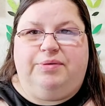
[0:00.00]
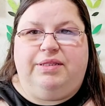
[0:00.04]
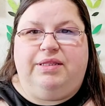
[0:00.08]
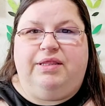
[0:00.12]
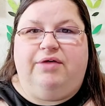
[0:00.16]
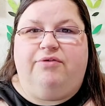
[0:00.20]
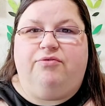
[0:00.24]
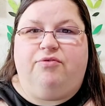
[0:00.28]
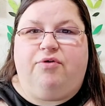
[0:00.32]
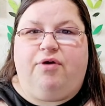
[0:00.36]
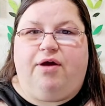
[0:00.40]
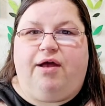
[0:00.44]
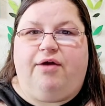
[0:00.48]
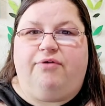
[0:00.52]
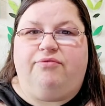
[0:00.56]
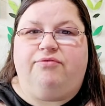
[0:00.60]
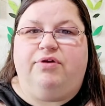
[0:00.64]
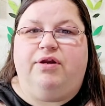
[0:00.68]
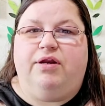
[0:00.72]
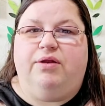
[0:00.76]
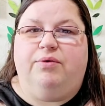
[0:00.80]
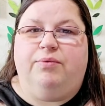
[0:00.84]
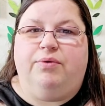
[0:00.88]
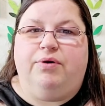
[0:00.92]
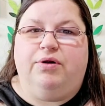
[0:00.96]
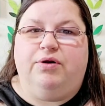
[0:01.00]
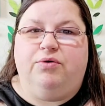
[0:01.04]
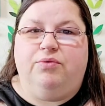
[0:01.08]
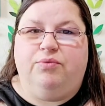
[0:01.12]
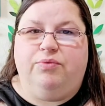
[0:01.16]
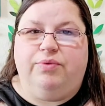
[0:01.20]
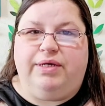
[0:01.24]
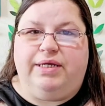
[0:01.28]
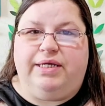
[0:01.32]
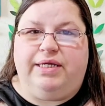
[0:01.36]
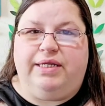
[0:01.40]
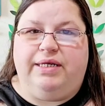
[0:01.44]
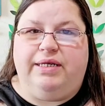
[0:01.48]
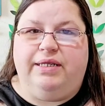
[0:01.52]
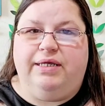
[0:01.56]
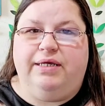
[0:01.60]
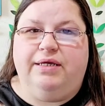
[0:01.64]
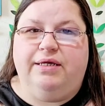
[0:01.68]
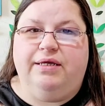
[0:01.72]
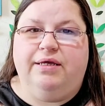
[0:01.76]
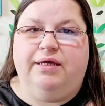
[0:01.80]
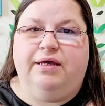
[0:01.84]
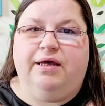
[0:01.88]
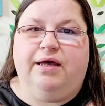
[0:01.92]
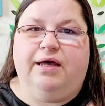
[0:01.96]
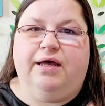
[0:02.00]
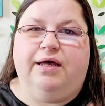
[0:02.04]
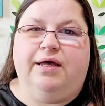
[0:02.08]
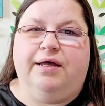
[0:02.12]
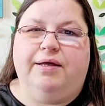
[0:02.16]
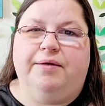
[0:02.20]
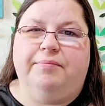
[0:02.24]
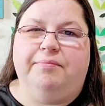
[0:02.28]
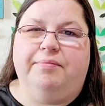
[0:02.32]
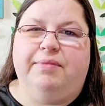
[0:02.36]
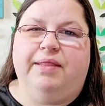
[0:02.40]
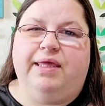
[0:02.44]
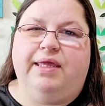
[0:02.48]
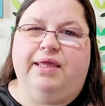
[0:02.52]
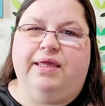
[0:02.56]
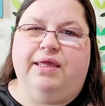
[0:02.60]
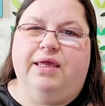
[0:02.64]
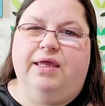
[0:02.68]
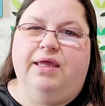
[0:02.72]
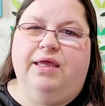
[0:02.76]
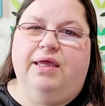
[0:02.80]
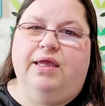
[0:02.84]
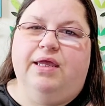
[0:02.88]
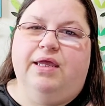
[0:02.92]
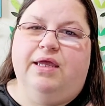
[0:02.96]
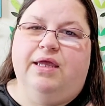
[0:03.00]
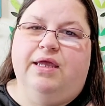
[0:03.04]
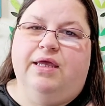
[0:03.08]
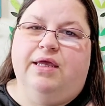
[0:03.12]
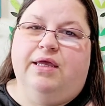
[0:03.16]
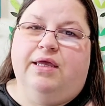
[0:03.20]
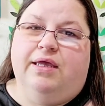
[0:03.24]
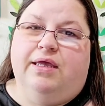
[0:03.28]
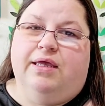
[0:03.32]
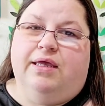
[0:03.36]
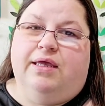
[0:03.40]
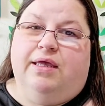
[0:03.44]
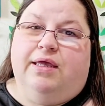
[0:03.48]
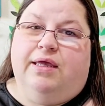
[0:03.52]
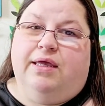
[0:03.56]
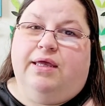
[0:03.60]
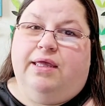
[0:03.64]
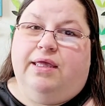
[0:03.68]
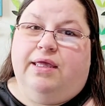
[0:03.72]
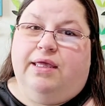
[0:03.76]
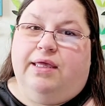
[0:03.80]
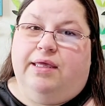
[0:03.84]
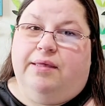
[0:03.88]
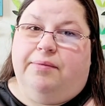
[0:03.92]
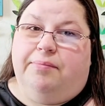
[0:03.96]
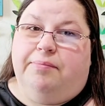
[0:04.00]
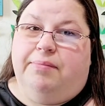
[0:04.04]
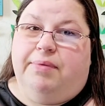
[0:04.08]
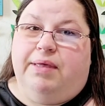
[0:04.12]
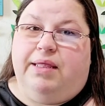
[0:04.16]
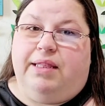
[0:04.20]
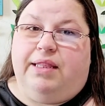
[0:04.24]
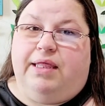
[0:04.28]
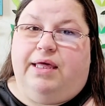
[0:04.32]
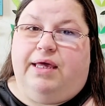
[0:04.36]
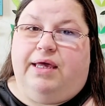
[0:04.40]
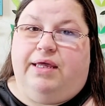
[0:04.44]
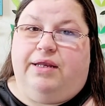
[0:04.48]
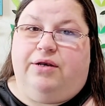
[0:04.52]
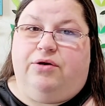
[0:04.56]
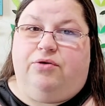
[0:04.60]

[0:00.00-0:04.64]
Lovecraft and I wanted to read um, like Carmilla and